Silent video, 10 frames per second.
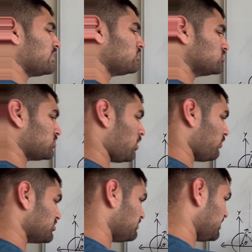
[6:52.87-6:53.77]
angle should
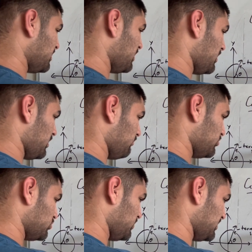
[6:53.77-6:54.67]
always be
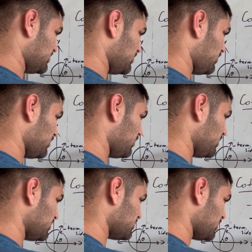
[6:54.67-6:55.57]
between 0
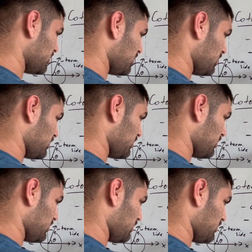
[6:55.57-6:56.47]
degrees
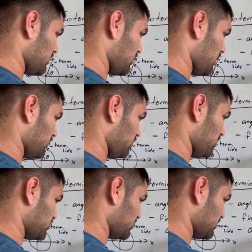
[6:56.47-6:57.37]
and
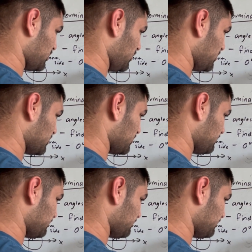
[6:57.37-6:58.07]
360 degrees.